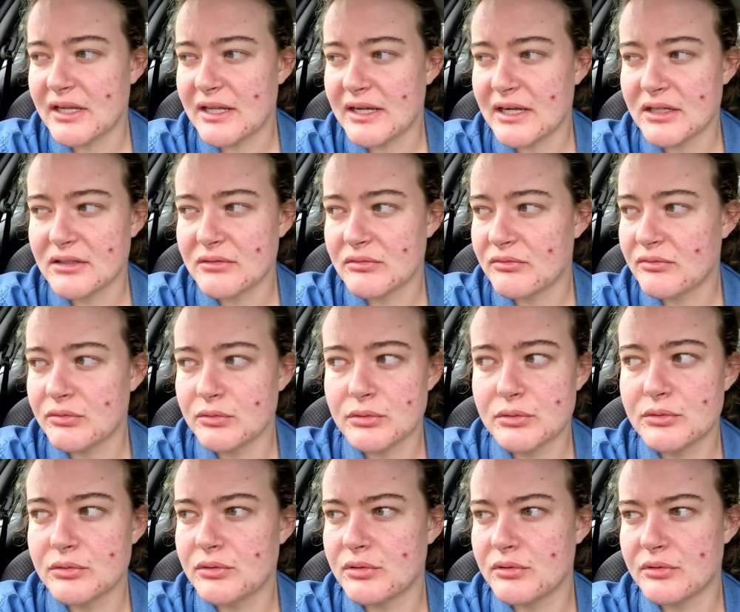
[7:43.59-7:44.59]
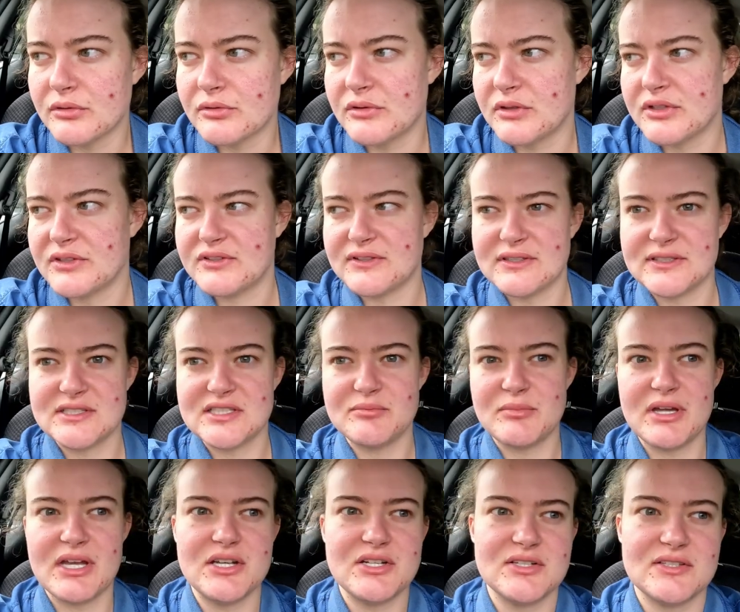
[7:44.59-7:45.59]
I flew through the first 60
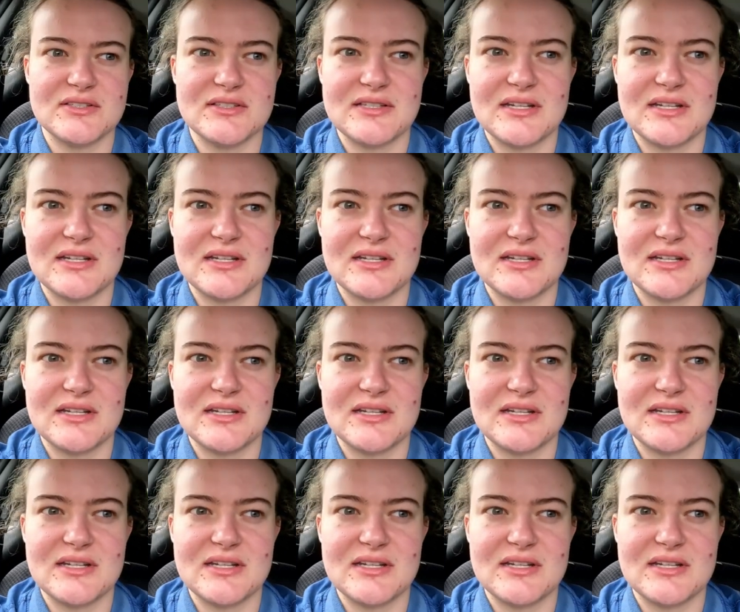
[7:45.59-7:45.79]
pages